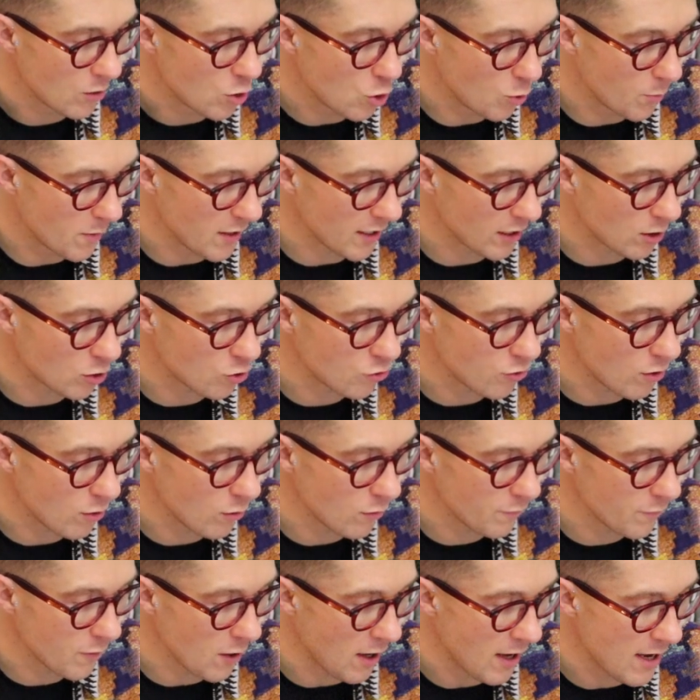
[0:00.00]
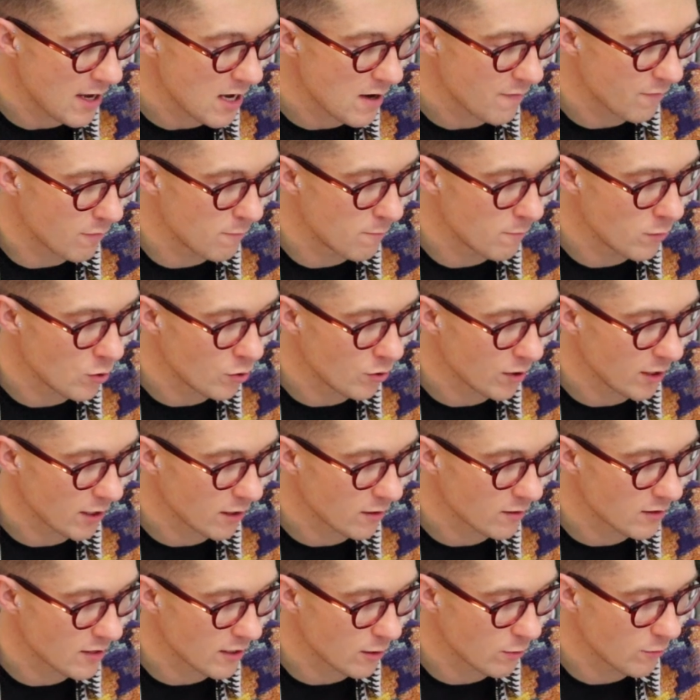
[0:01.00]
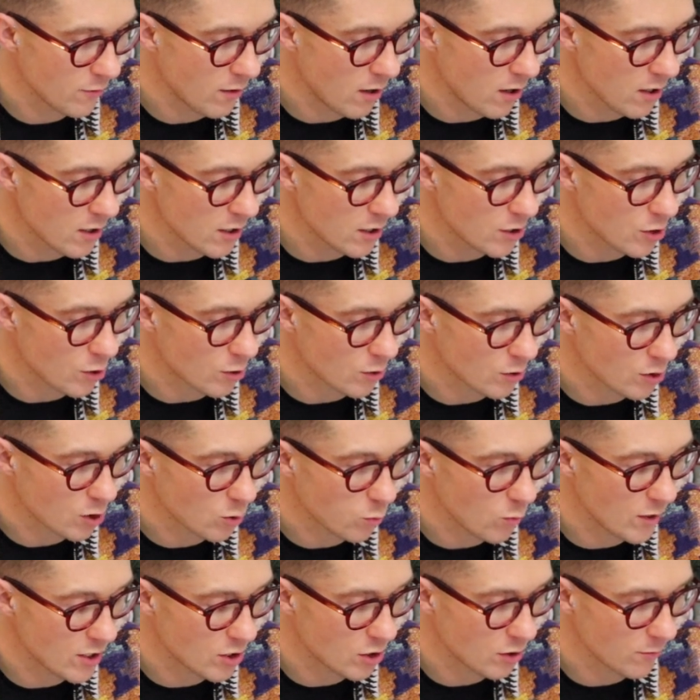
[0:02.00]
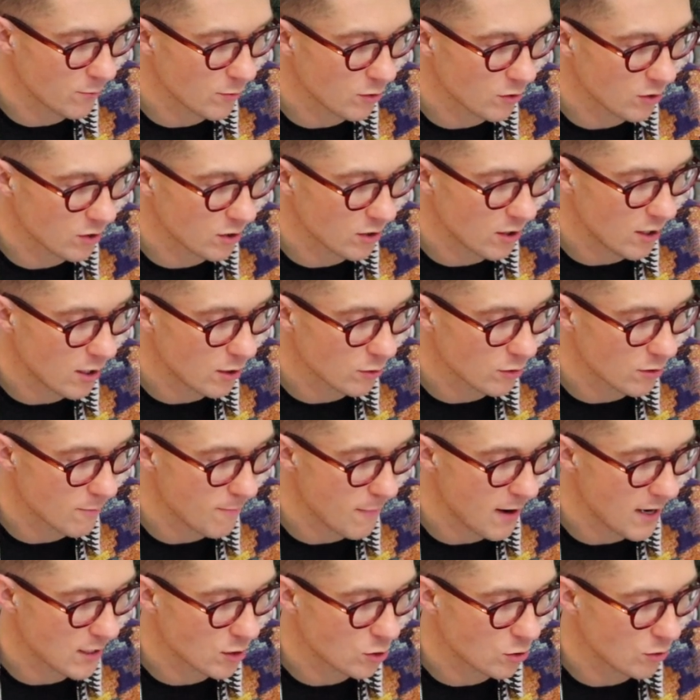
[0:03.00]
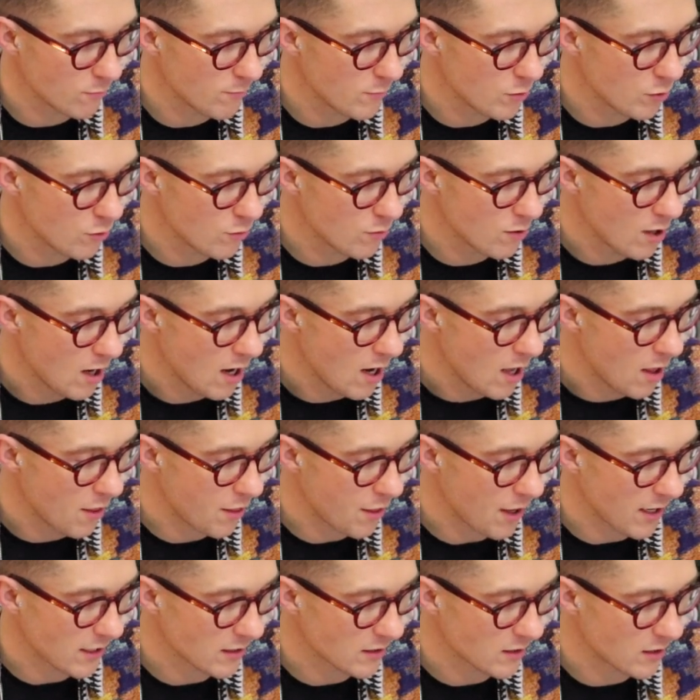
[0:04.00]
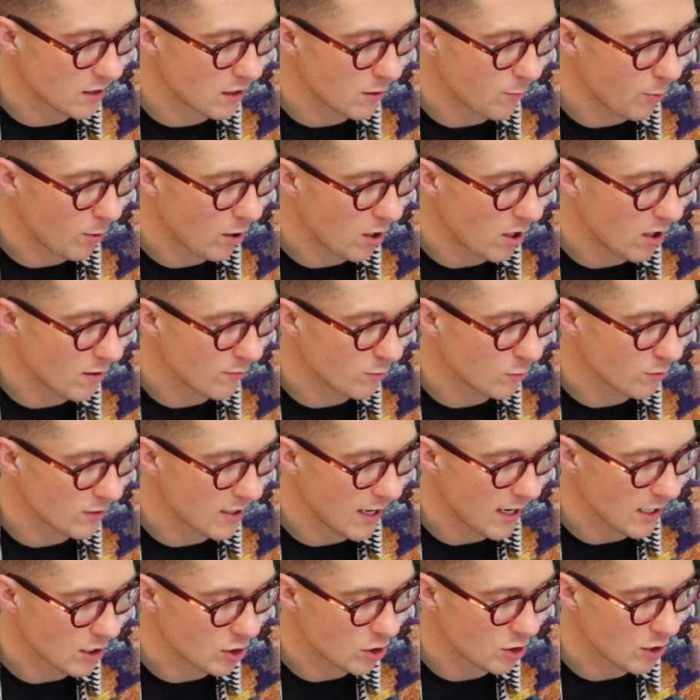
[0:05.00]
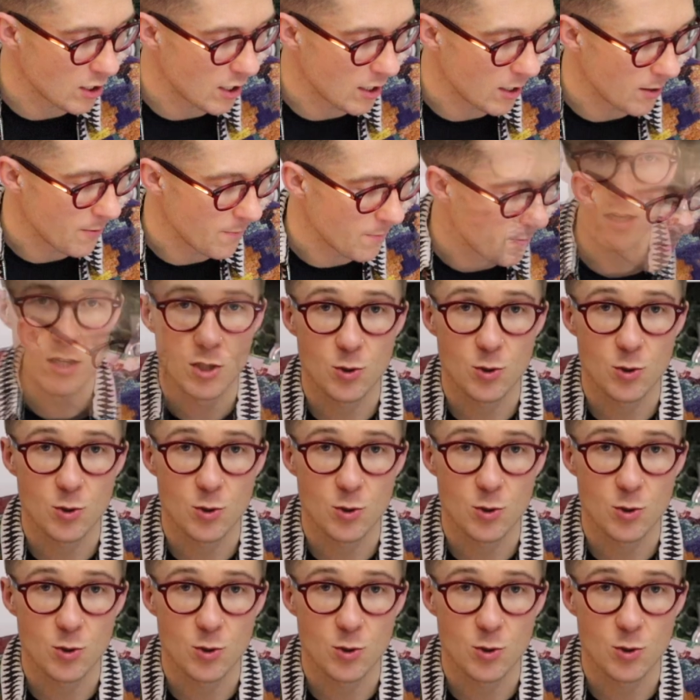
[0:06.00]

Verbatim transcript: You'll be in control of your hair from morning until night and you can switch up your style to match your mood thanks to the pliable texture.